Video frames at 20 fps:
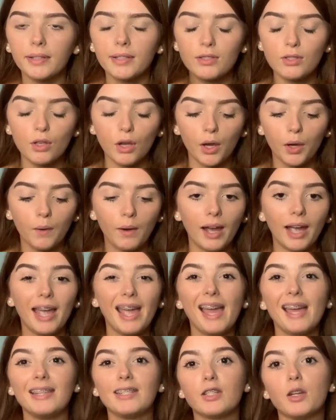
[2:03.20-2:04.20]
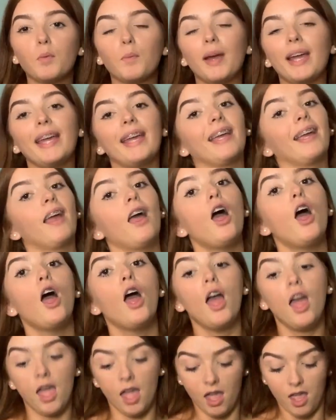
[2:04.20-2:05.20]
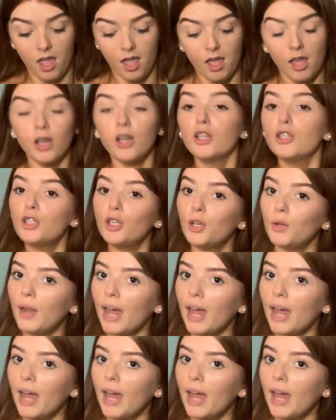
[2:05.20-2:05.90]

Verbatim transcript: So I ended up waiting 2